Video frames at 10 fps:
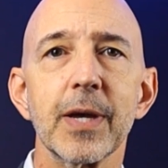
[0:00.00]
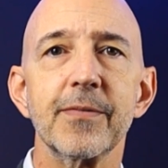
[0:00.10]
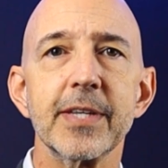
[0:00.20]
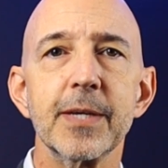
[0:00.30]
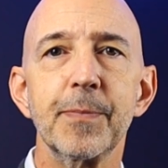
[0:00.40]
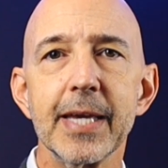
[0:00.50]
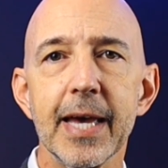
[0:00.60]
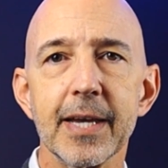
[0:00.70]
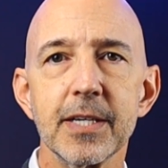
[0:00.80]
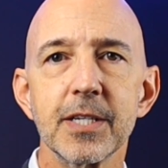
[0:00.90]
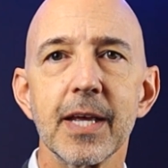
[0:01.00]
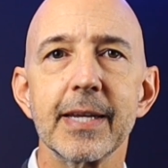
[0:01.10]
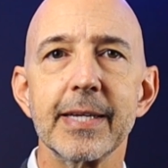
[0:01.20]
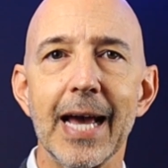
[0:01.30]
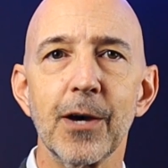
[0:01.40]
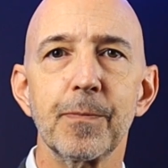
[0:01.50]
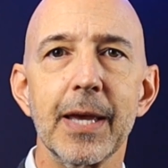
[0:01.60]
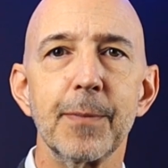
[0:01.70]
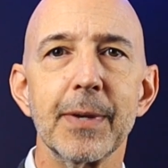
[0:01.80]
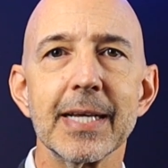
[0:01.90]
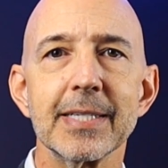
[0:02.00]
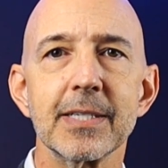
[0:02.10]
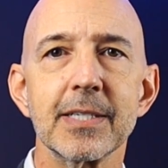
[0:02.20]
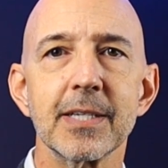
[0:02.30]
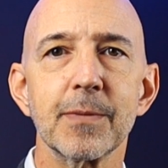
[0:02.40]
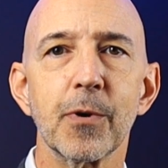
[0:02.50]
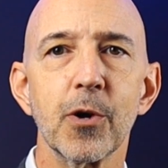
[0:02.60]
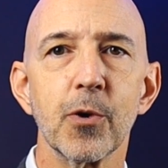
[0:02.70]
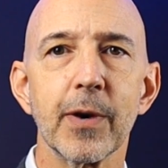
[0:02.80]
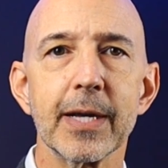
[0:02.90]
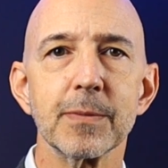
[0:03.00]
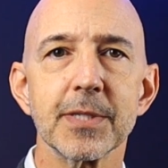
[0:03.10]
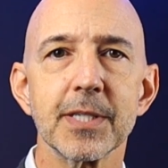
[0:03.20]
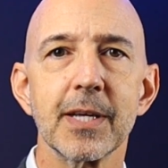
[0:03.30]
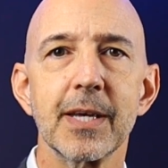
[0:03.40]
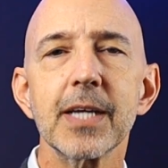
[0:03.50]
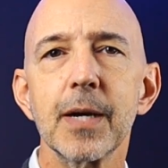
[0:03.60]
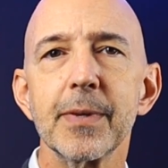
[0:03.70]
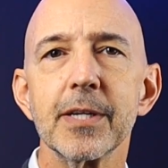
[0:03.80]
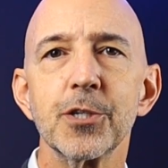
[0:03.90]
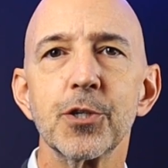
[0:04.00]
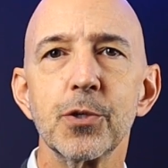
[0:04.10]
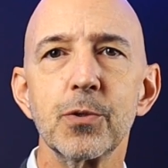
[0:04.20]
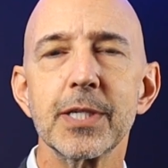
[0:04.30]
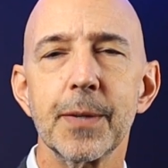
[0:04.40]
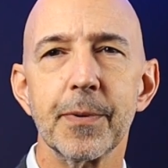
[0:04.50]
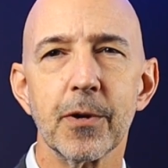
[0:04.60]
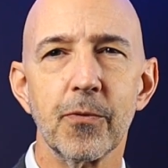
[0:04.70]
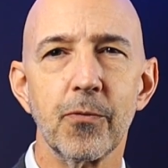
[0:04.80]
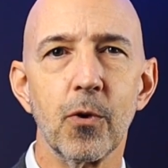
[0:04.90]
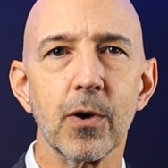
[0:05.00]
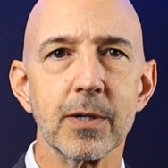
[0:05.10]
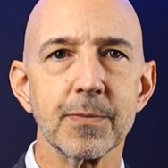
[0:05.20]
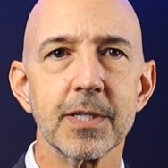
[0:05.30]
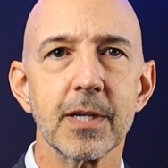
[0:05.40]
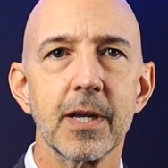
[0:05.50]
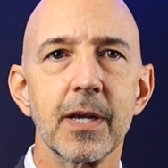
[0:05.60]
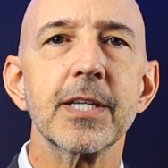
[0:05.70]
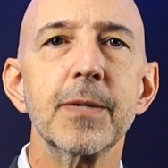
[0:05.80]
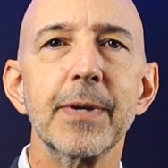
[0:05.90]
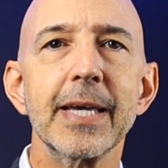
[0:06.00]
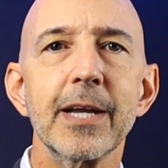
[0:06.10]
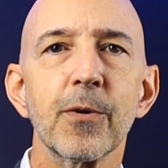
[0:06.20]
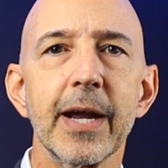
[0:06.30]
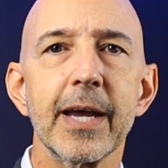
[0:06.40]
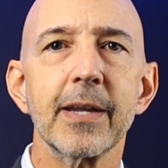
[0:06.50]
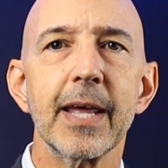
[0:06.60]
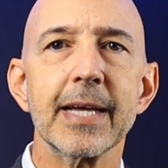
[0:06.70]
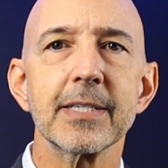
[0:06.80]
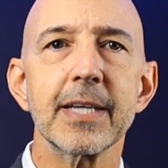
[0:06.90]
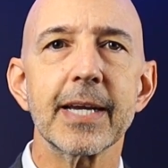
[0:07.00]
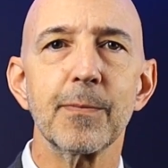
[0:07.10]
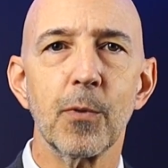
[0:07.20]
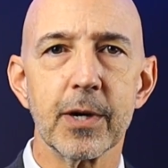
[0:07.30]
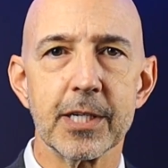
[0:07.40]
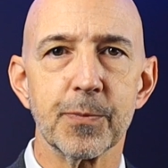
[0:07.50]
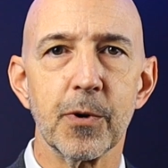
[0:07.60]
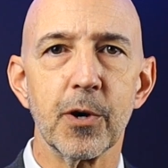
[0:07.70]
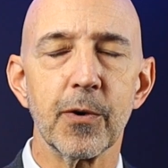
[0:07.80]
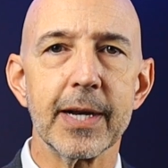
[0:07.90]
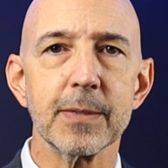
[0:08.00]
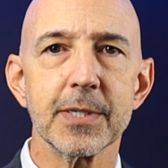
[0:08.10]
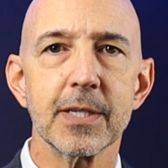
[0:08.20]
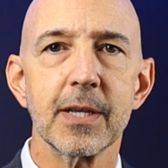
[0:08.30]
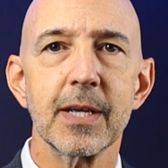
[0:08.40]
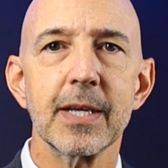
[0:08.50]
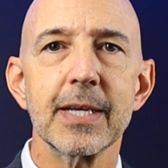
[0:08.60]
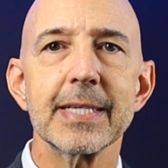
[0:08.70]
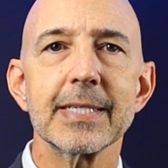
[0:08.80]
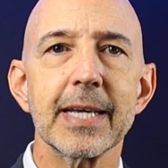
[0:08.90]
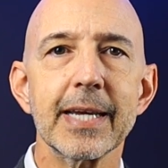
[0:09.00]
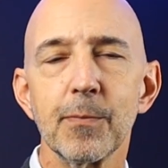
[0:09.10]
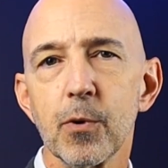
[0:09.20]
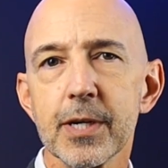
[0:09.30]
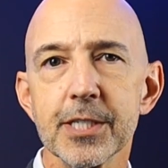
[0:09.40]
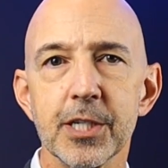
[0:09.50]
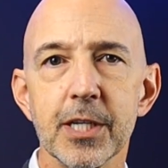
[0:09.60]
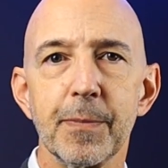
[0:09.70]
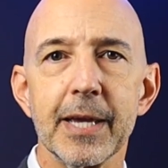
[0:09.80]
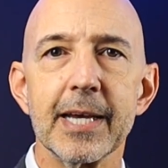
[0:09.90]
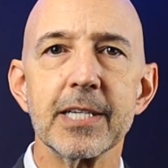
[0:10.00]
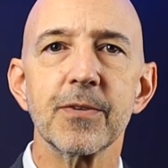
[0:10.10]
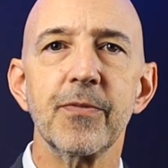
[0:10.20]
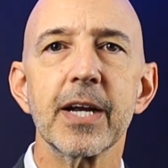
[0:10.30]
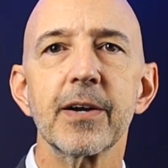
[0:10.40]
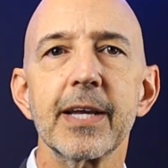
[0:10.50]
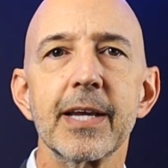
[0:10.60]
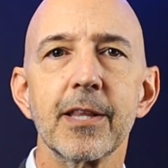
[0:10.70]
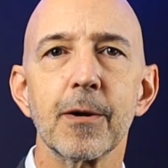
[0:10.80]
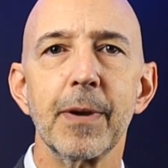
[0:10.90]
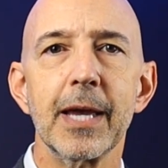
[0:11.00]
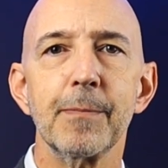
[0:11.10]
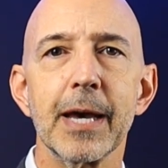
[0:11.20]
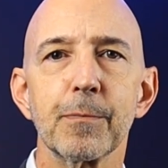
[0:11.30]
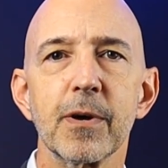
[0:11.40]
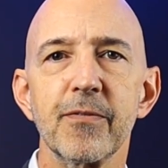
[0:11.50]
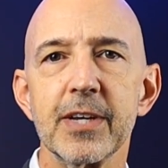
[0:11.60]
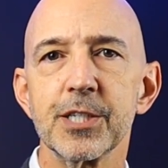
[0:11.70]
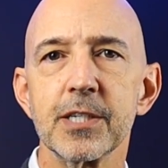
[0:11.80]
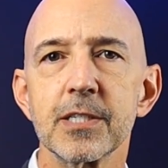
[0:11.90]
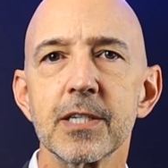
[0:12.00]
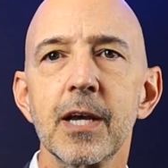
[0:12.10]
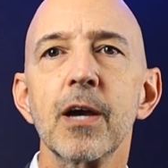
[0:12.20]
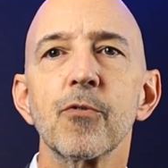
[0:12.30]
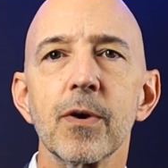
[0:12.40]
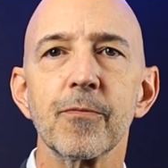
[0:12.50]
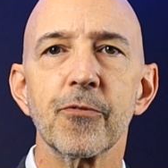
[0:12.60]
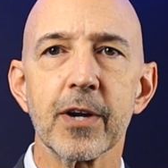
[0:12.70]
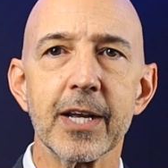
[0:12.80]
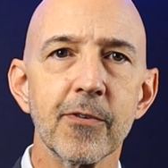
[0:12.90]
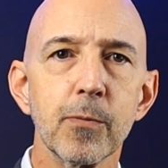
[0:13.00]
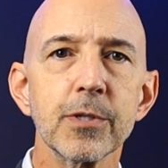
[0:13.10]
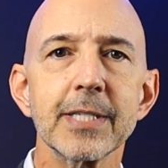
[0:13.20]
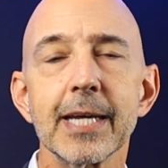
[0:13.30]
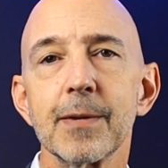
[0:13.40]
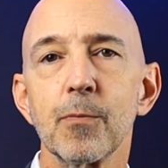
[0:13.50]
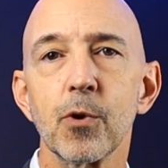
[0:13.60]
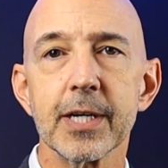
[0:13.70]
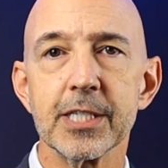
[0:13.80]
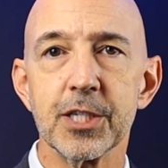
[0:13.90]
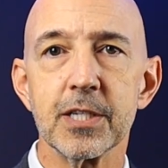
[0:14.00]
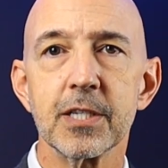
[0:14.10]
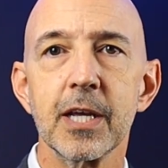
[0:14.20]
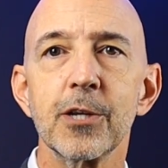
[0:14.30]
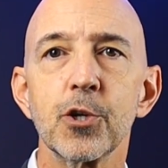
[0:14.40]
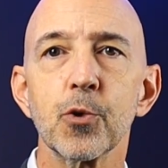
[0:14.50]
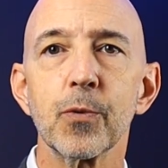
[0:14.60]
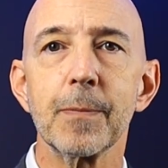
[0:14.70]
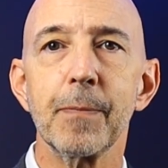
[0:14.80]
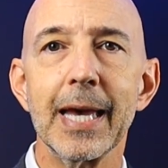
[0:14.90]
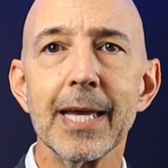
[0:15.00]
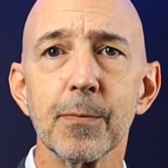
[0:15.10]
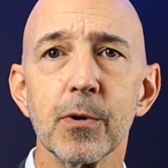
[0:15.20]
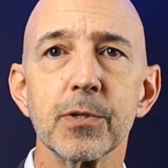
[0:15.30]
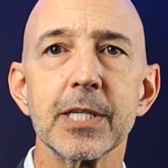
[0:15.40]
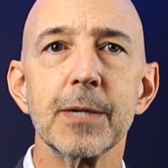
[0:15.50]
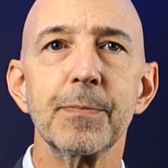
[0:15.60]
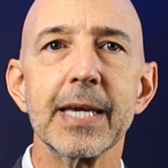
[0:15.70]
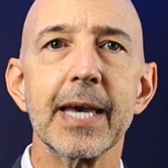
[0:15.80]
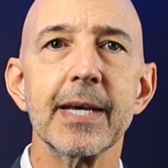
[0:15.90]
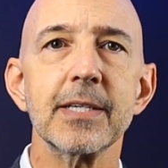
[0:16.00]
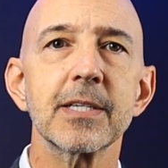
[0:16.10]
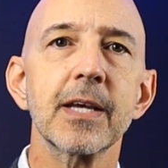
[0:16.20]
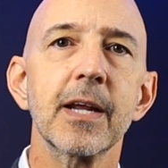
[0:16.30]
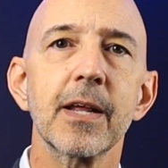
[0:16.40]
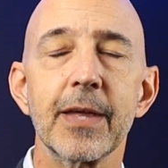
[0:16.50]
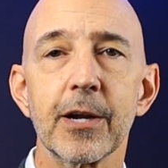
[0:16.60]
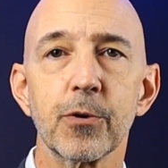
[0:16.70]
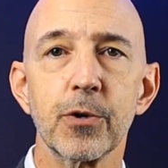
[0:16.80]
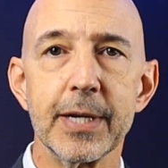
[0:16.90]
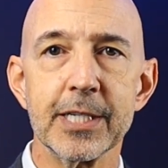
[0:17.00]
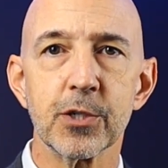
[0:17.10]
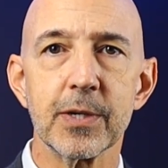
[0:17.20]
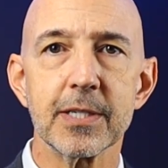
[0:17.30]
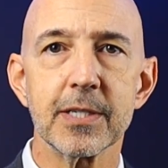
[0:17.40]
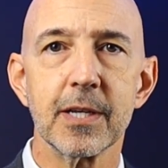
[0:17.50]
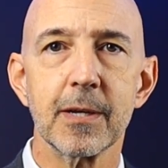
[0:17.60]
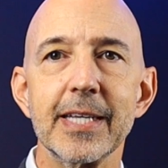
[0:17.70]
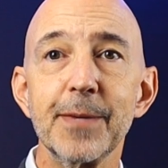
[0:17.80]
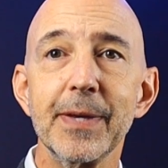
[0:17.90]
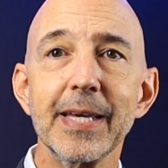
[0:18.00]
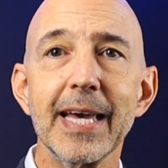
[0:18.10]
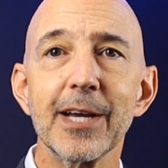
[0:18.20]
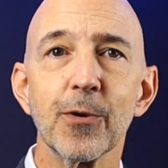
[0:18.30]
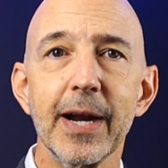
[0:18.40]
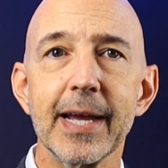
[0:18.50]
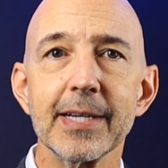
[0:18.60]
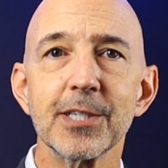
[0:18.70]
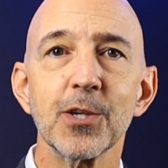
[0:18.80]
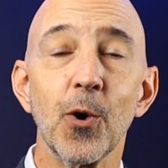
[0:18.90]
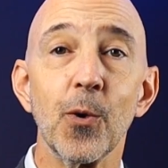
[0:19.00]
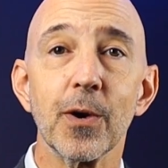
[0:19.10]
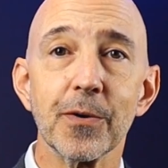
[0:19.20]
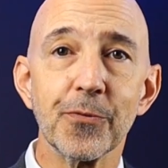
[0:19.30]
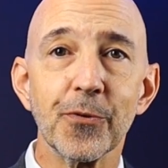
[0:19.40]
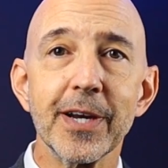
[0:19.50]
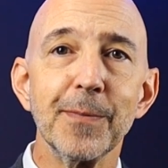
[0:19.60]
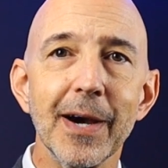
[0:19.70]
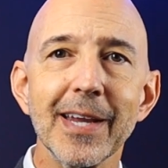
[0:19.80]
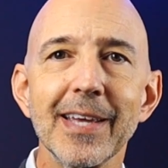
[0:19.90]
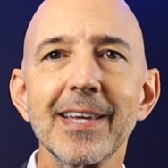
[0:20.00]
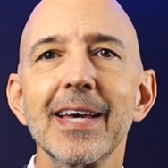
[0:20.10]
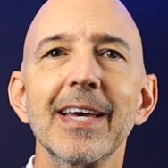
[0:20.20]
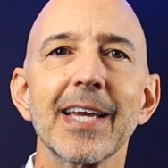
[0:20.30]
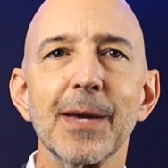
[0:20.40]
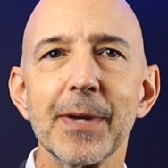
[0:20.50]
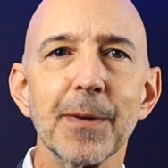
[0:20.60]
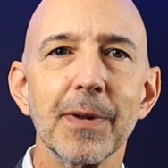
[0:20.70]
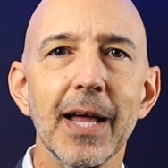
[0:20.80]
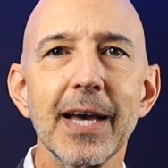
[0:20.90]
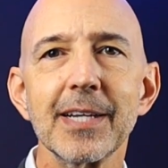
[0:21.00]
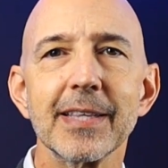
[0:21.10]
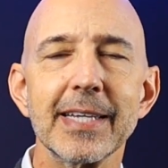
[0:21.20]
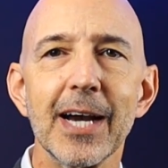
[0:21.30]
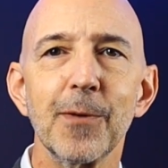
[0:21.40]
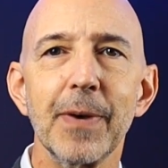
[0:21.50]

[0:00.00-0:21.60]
we have DPAs, down payment assistance programs. These come in two typical forms: the DPA grant and second mortgage programs. Second mortgage DPAs vary in their payback provisions from forgivable second mortgages to repayable DPAs that accrue interest. DPA grants, or free money, can be applied to the down